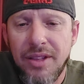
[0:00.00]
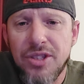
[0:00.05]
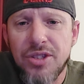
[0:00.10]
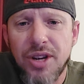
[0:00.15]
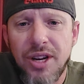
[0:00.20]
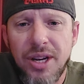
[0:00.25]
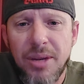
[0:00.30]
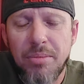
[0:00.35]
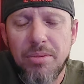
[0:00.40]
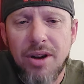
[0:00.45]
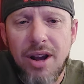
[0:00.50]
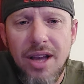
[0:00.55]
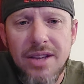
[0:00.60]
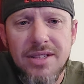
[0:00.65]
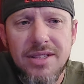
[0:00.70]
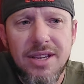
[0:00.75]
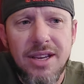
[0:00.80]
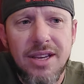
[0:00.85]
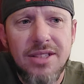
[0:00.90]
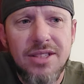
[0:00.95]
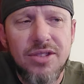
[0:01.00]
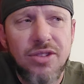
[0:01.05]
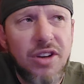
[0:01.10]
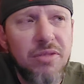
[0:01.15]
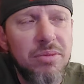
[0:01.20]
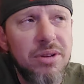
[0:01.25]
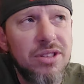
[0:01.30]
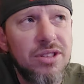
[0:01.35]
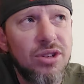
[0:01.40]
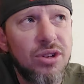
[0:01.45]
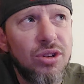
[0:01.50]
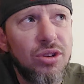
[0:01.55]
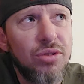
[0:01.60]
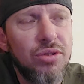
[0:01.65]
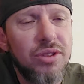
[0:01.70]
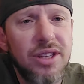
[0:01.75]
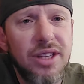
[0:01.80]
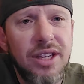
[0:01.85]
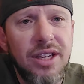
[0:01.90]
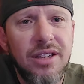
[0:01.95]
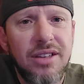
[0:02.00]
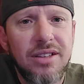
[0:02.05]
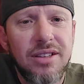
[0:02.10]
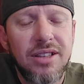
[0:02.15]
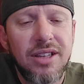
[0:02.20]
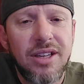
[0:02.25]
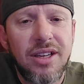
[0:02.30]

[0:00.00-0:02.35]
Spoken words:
training process. So I've been told that